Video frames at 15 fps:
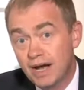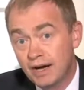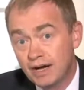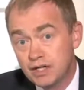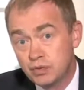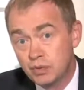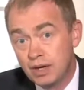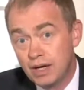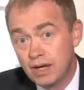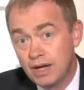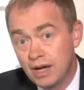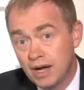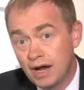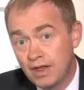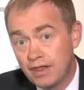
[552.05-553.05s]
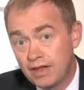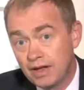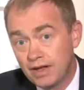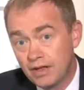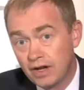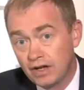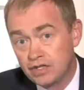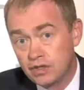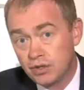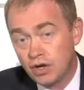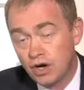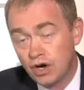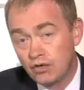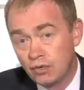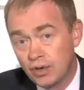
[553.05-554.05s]
and it's where I think in the next
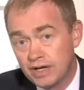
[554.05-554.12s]
2.5